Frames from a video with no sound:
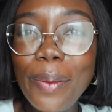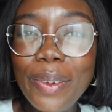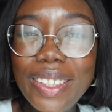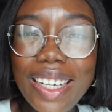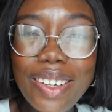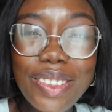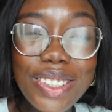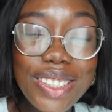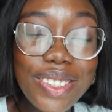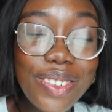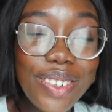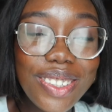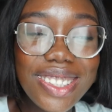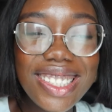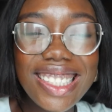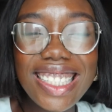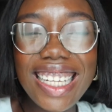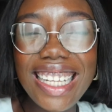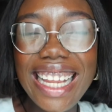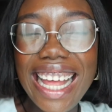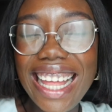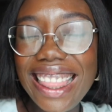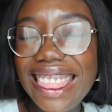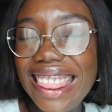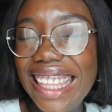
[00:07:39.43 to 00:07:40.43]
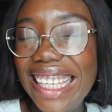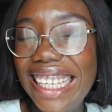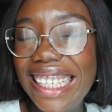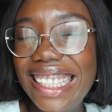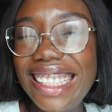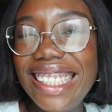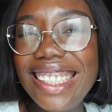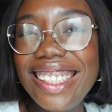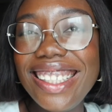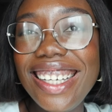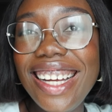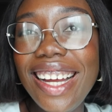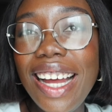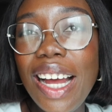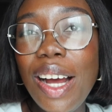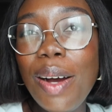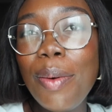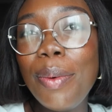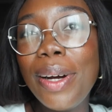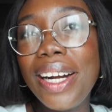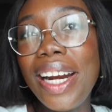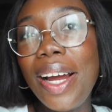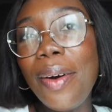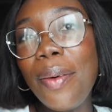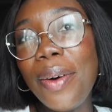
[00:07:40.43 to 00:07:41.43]
I don't want to say that thing,
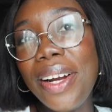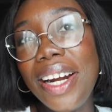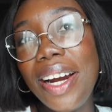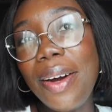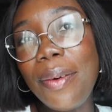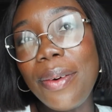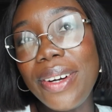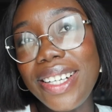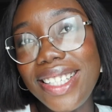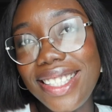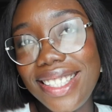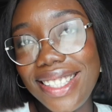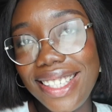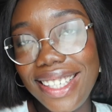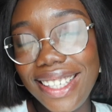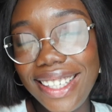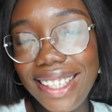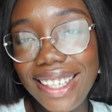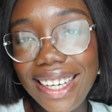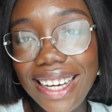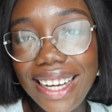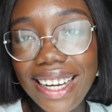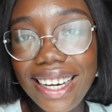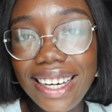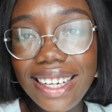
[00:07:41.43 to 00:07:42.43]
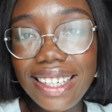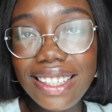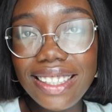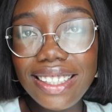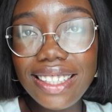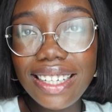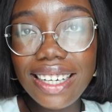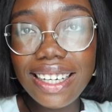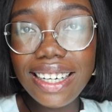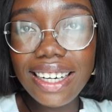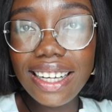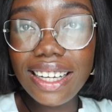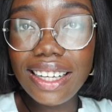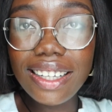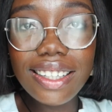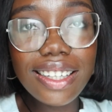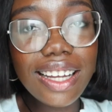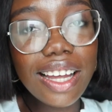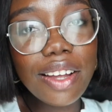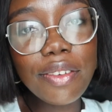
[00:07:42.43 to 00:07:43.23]
but that one I was in, and yeah,